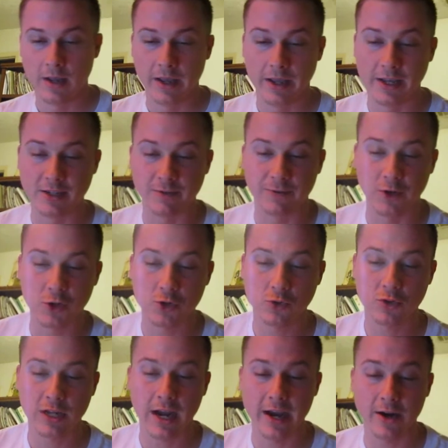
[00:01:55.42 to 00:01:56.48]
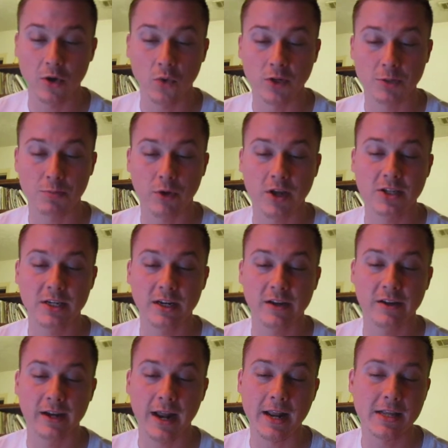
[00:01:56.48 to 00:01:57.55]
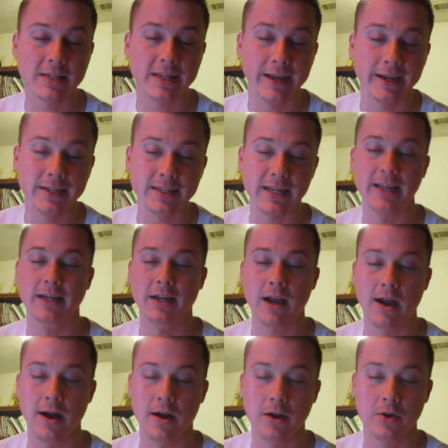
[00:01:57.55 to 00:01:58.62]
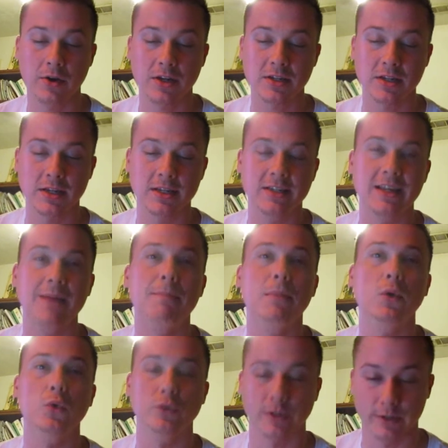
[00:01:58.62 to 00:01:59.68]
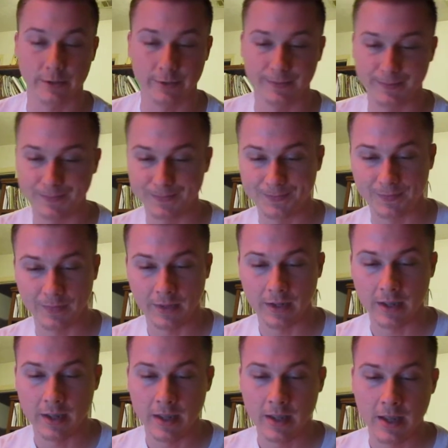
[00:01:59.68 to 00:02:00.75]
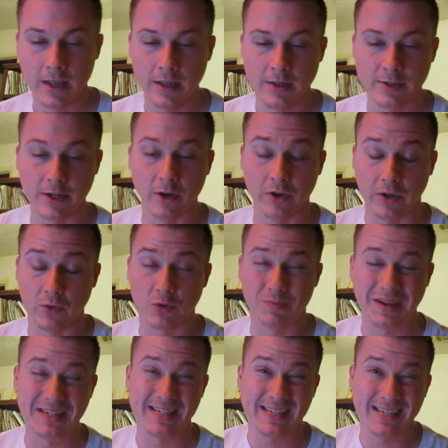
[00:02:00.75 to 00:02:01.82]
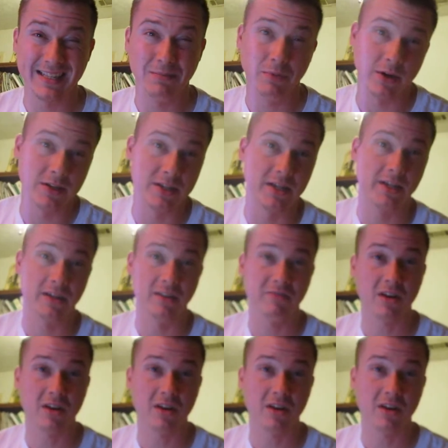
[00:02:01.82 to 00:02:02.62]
His official title was President of the United States in Congress Assembled. So he was basically the president of